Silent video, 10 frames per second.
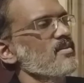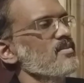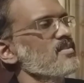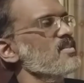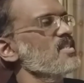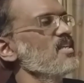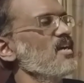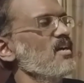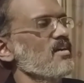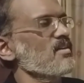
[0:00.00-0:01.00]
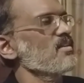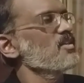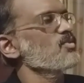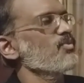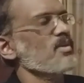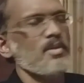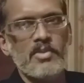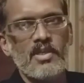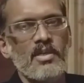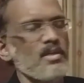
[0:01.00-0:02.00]
CR is for
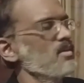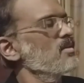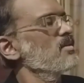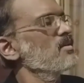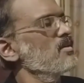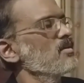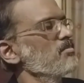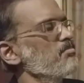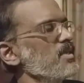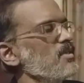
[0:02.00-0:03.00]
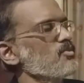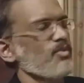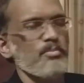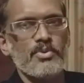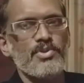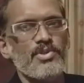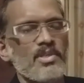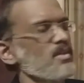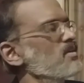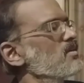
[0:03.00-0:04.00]
criminal, P is for procedure,
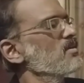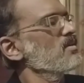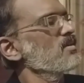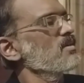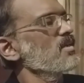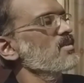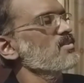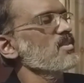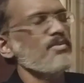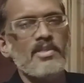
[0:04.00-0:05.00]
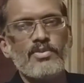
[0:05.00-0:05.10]
and C is